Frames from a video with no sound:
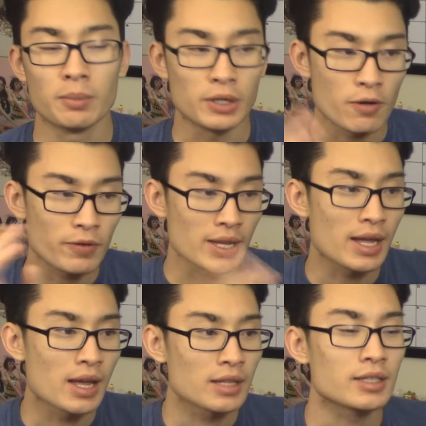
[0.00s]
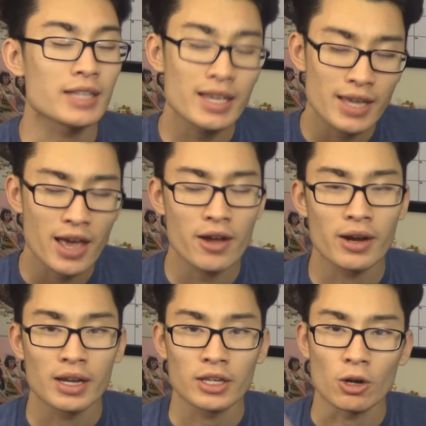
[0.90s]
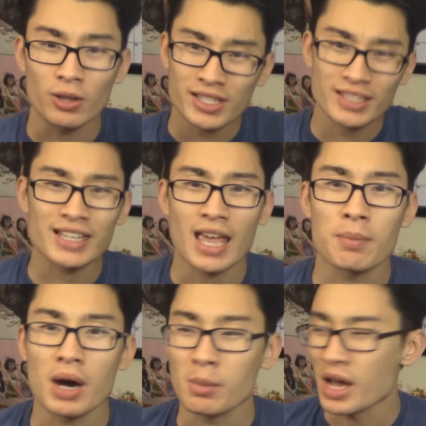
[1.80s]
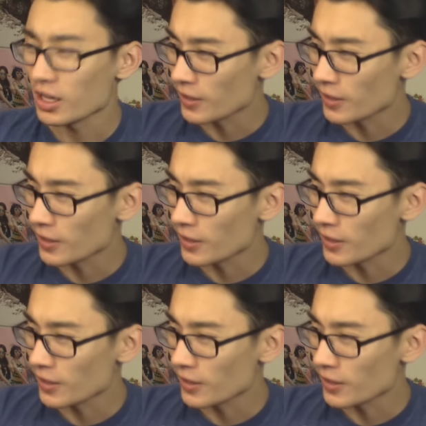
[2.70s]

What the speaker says: But don't forget to take care, you know, listen to K-pop,